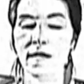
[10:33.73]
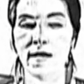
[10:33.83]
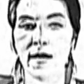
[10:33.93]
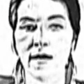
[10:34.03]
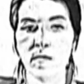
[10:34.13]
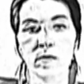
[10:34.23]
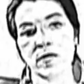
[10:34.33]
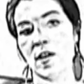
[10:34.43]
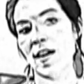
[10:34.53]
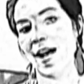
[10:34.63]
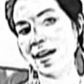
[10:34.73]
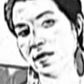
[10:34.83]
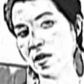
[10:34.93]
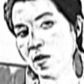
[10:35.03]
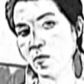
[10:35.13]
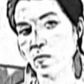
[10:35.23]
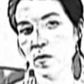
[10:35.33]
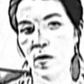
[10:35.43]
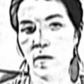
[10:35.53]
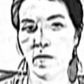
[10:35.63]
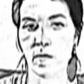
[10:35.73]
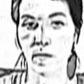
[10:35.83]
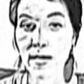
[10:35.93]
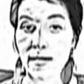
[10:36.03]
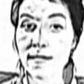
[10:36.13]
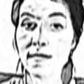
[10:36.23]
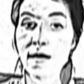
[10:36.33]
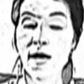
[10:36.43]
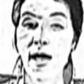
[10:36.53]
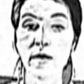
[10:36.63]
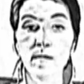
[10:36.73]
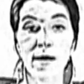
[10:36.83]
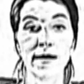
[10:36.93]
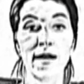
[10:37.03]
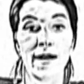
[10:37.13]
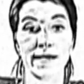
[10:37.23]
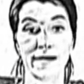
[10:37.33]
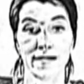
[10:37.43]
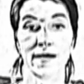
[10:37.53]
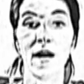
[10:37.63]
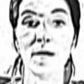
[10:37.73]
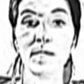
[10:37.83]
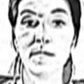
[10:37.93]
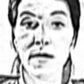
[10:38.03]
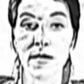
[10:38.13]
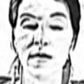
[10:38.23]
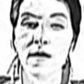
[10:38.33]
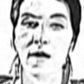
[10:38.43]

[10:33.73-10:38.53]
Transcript: they will start asking you for reads, and you might not at that time be